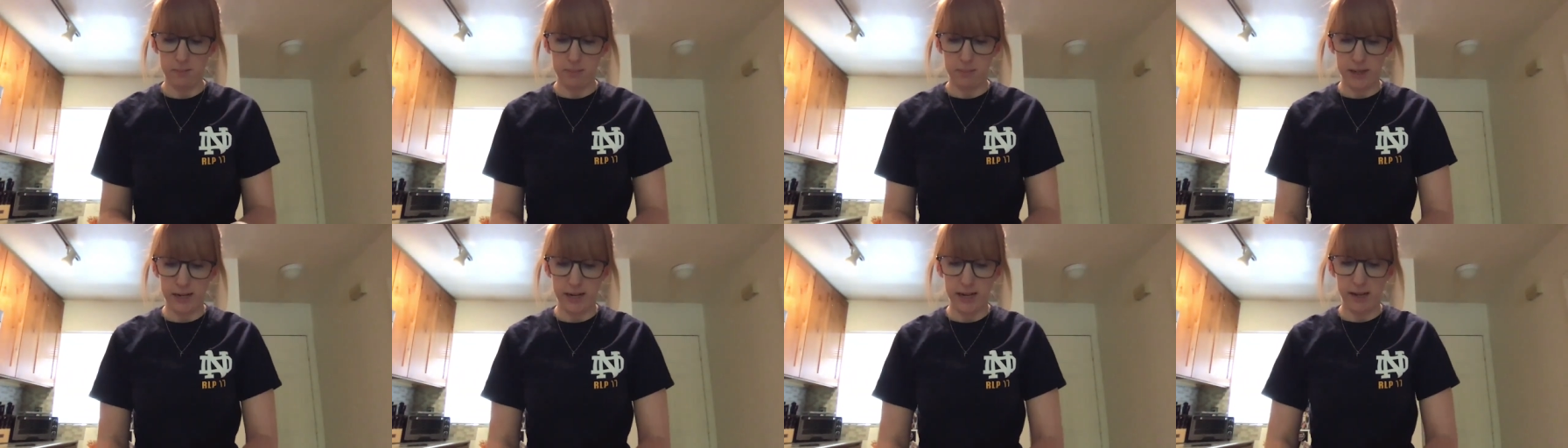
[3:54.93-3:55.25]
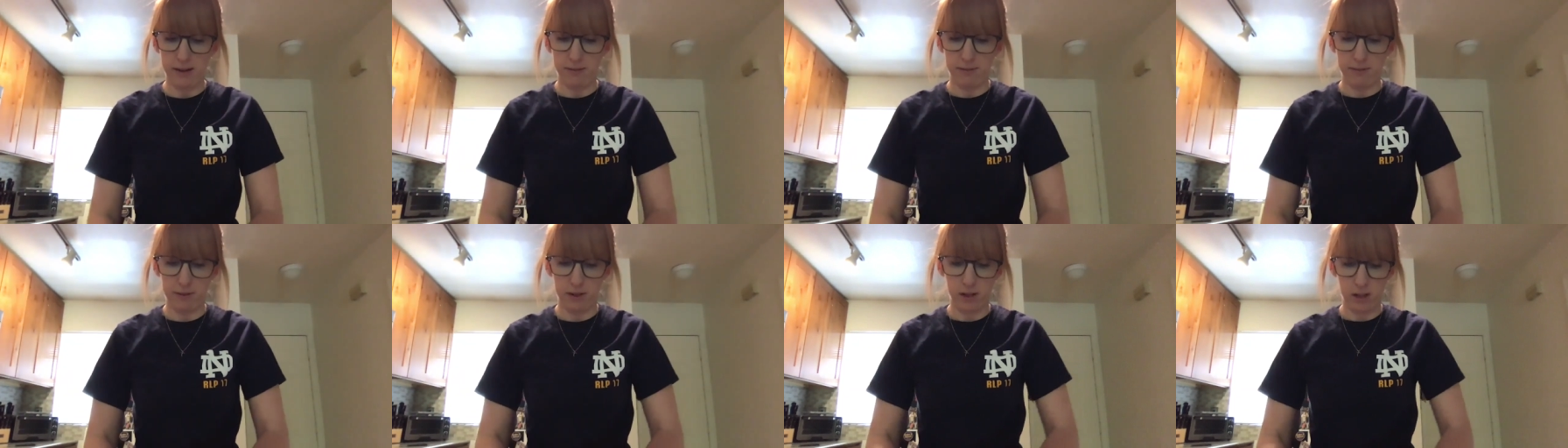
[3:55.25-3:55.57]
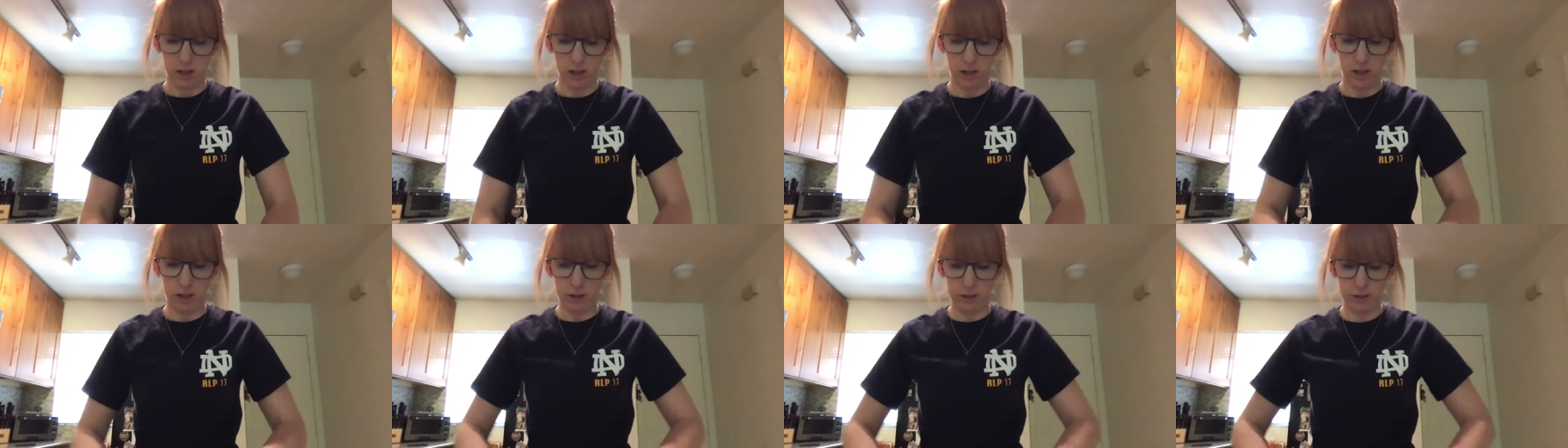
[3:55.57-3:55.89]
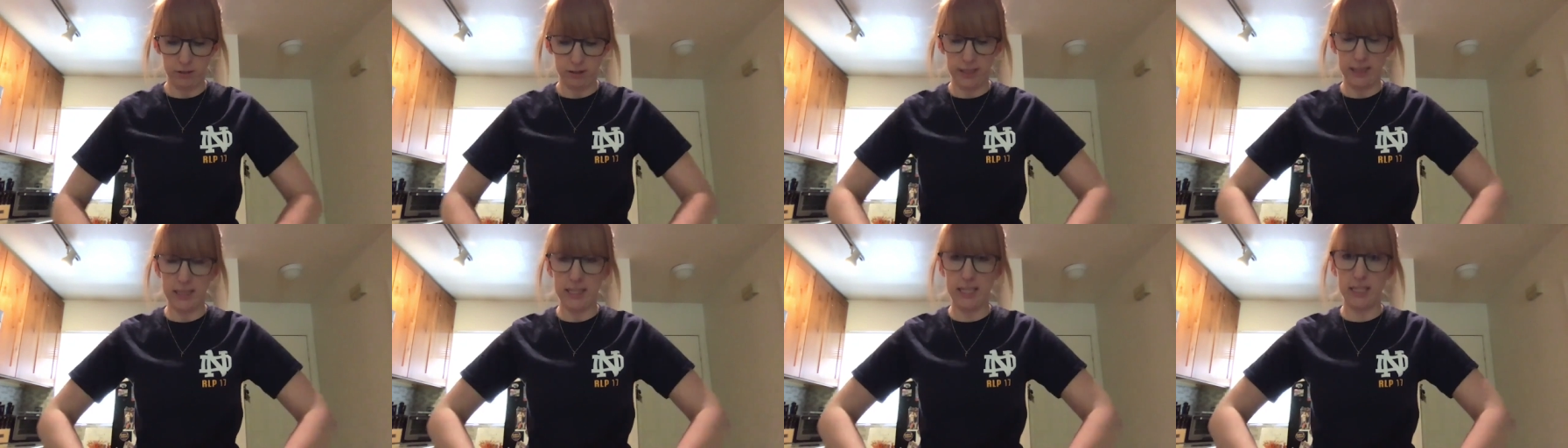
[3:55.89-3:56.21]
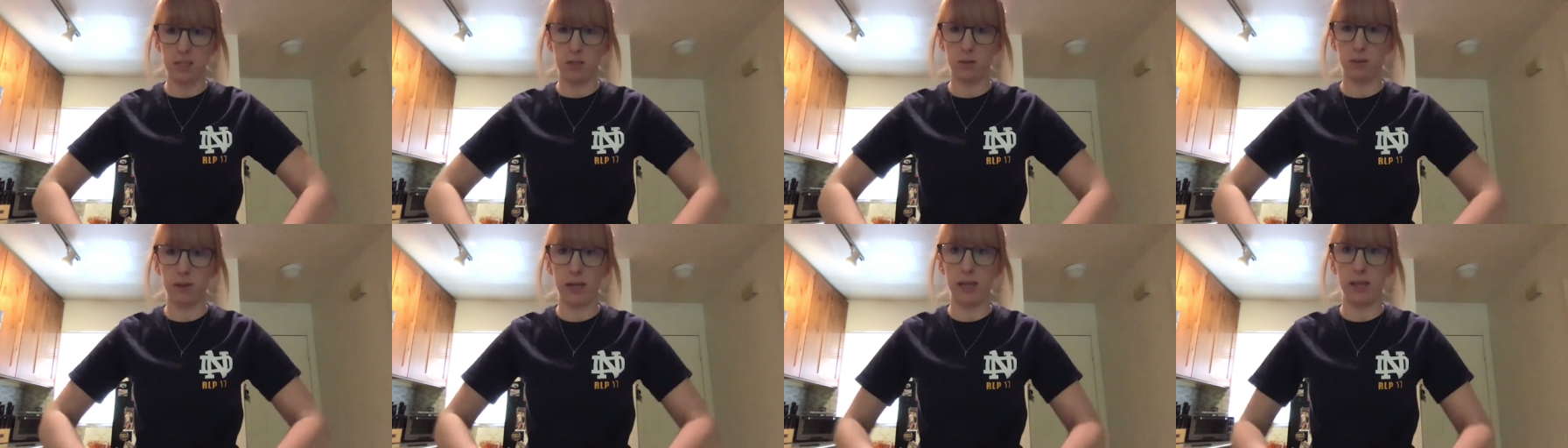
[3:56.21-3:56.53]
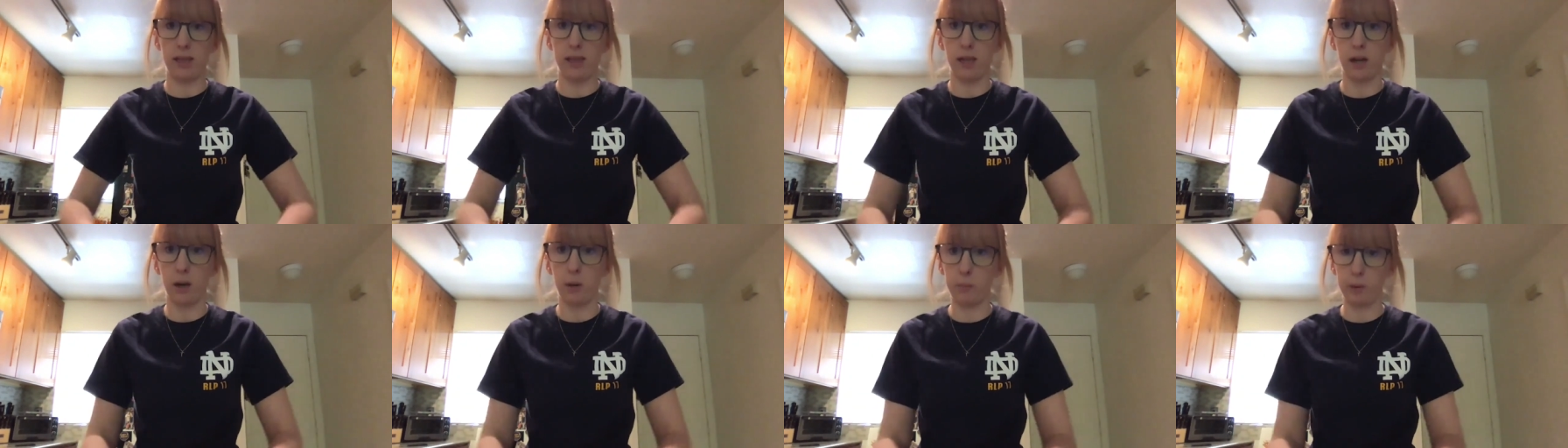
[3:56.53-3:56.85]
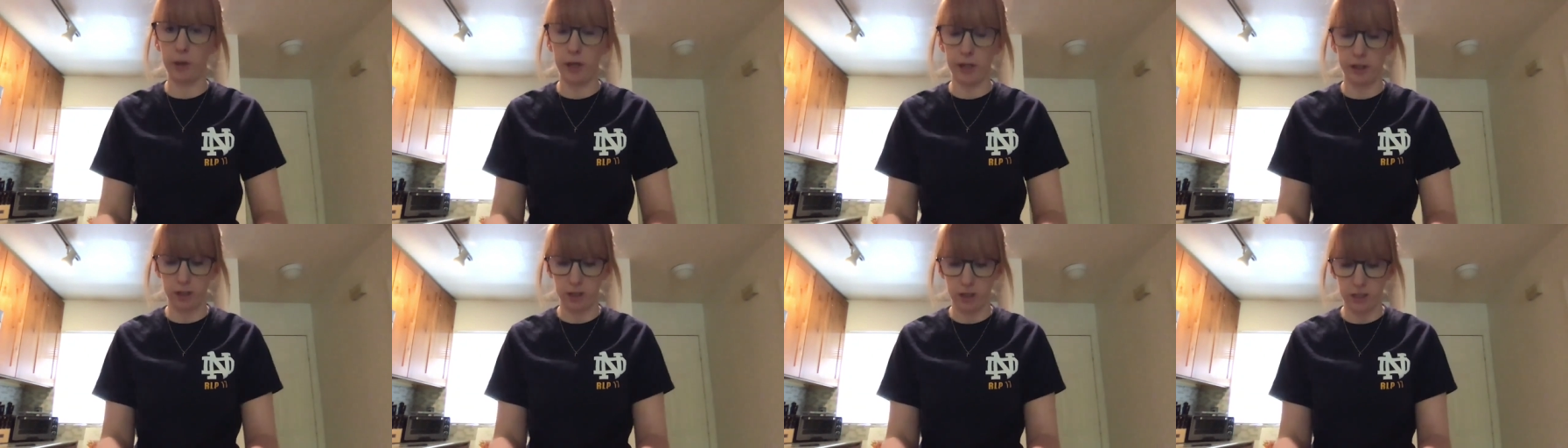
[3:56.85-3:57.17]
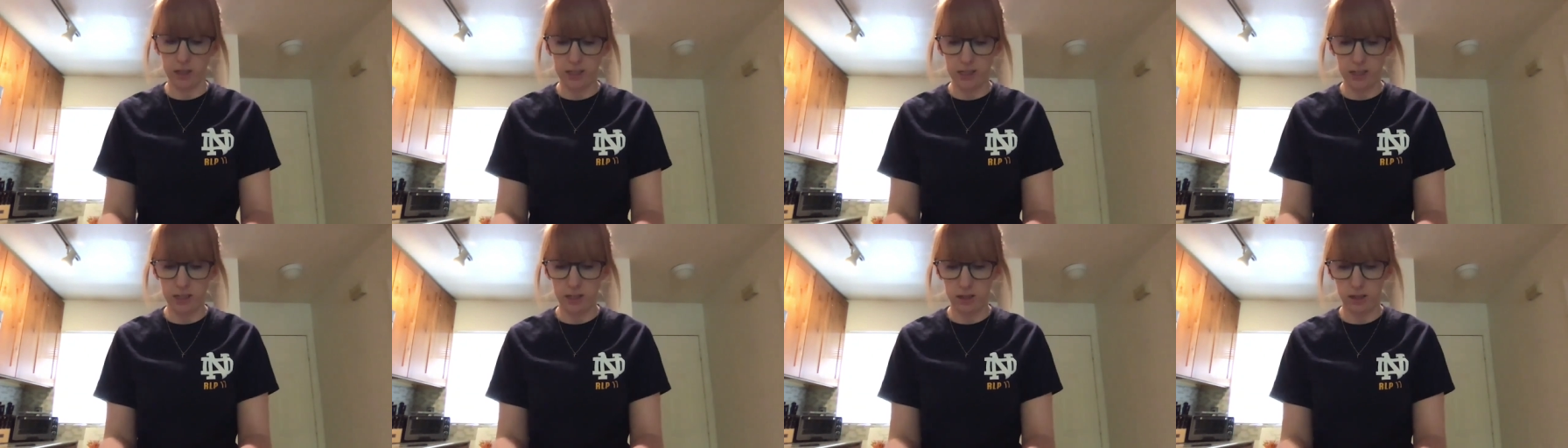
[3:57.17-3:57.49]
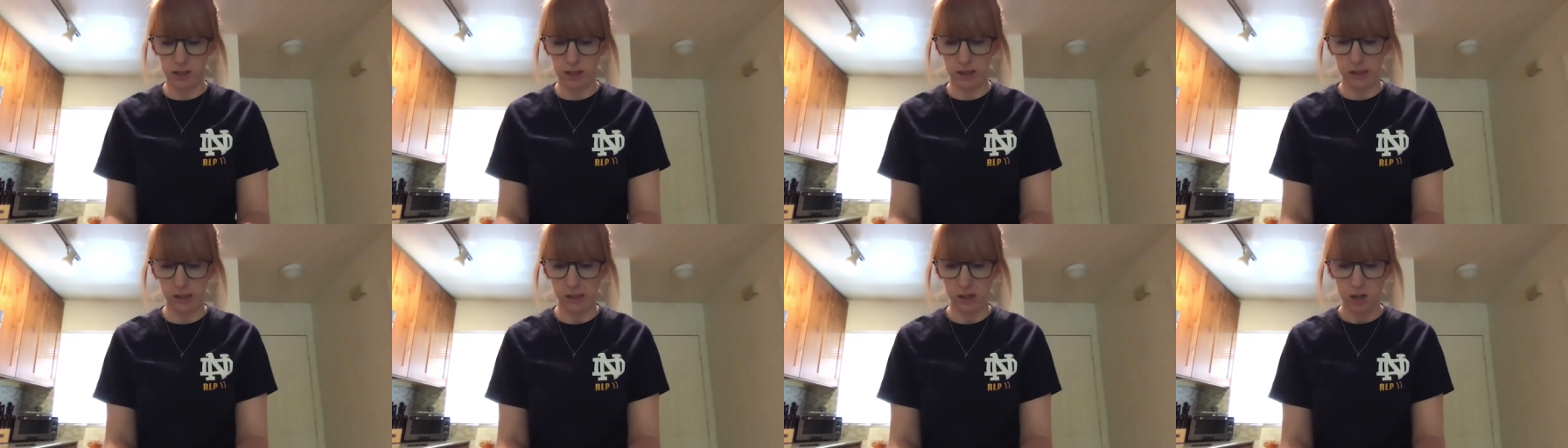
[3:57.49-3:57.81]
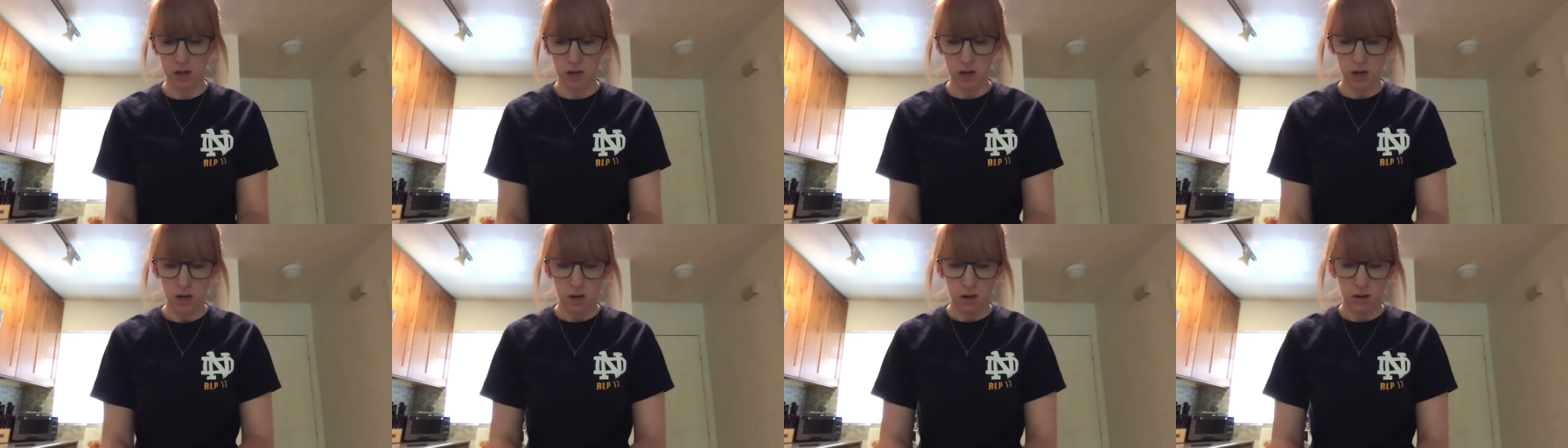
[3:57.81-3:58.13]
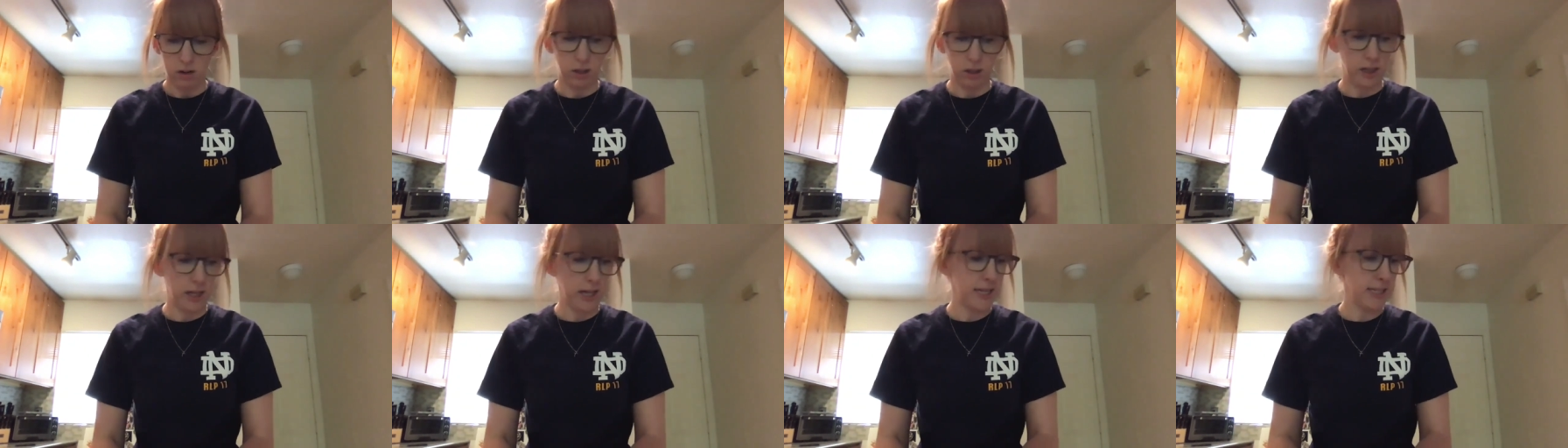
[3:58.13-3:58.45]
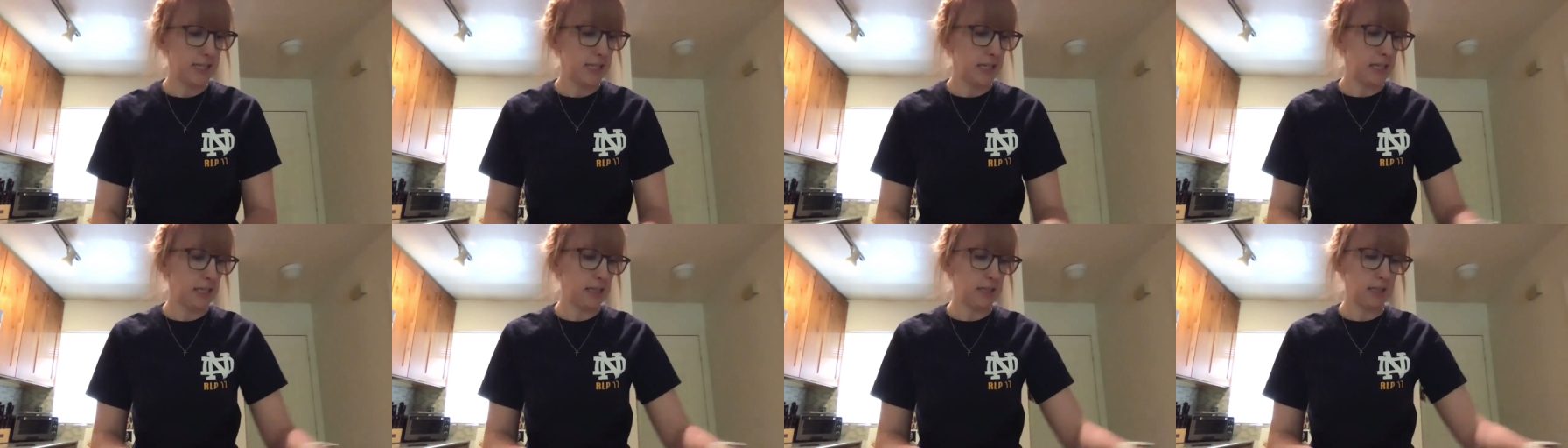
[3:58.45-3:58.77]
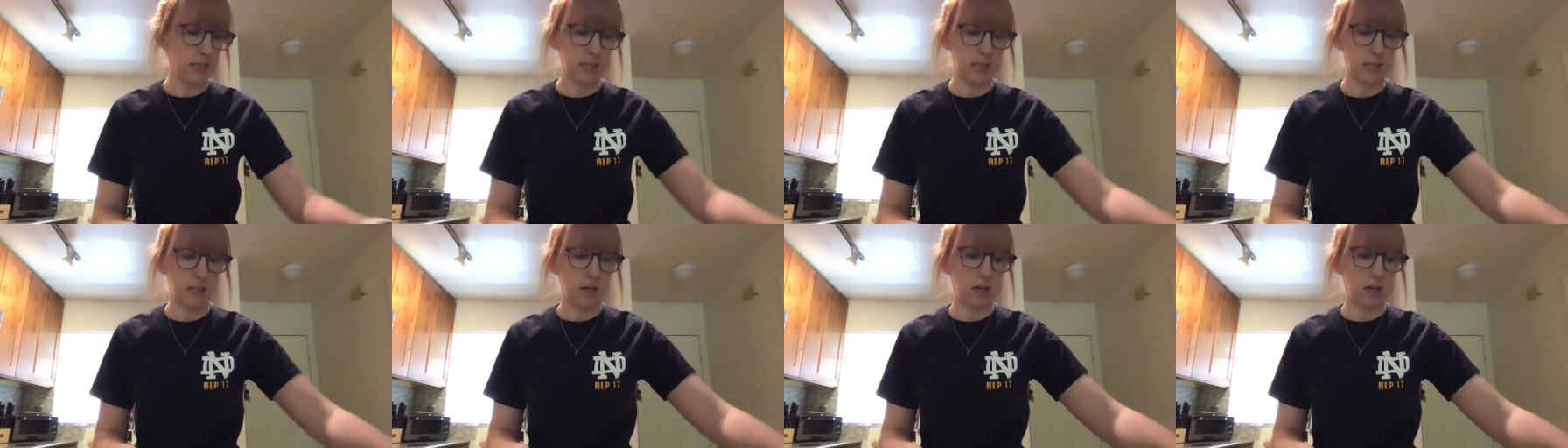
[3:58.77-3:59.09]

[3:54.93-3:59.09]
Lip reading: But if you're doing this with a brother or sister or cousins,